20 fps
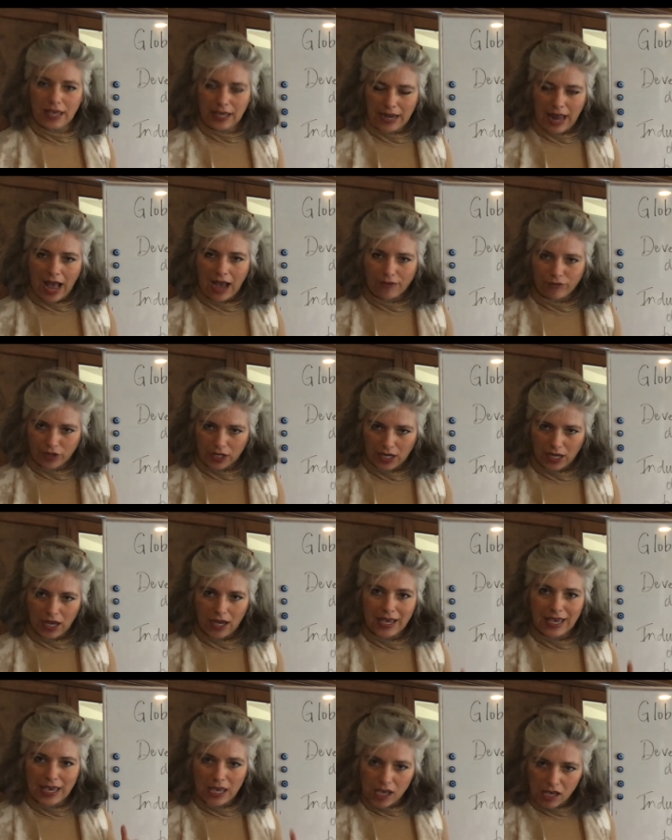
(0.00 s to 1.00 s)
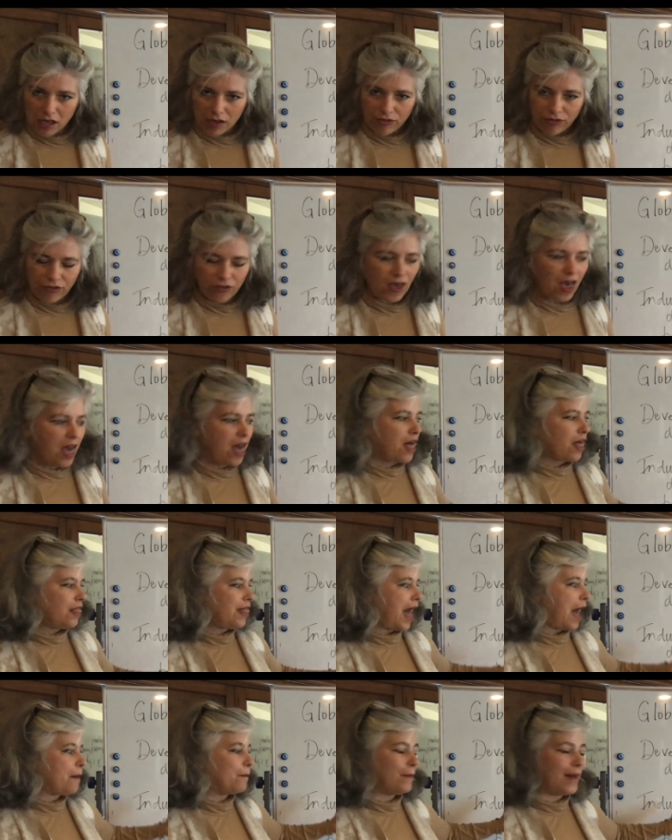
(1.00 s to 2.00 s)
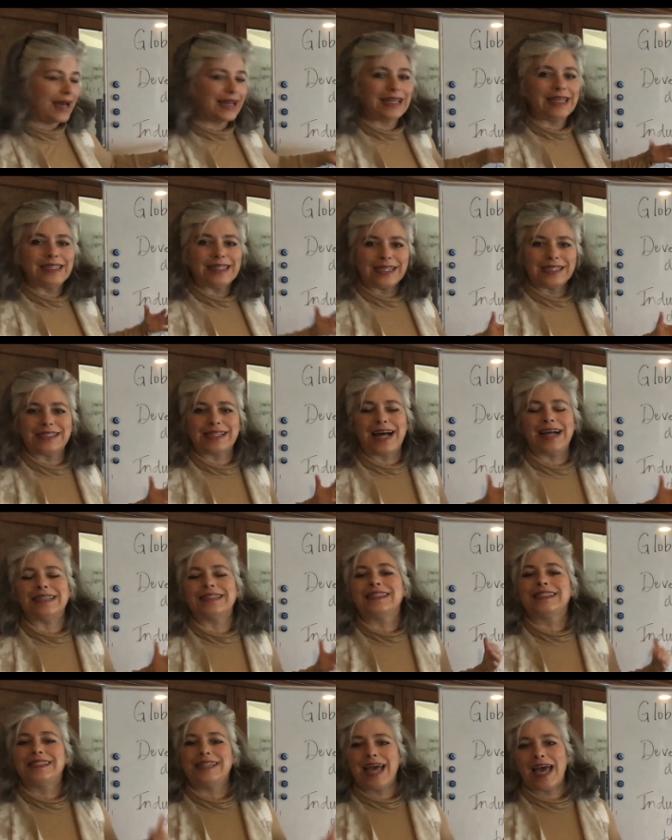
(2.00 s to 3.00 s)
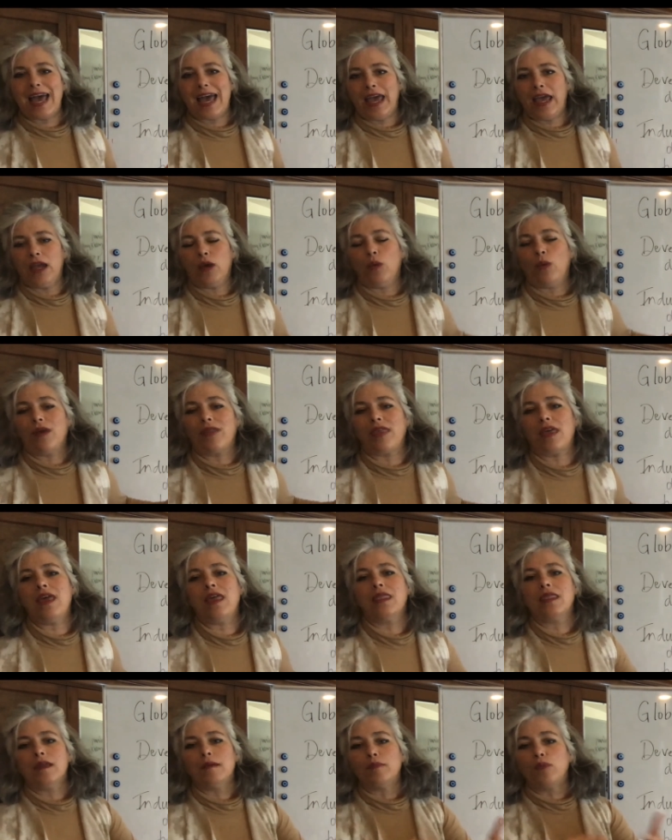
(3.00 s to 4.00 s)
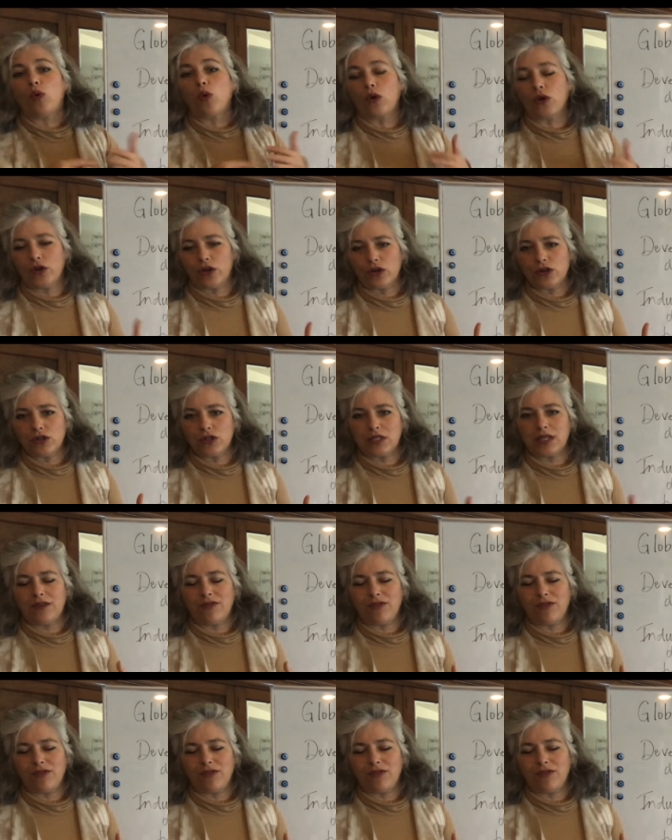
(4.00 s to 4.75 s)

in Africa if that money does not stay within the borders, if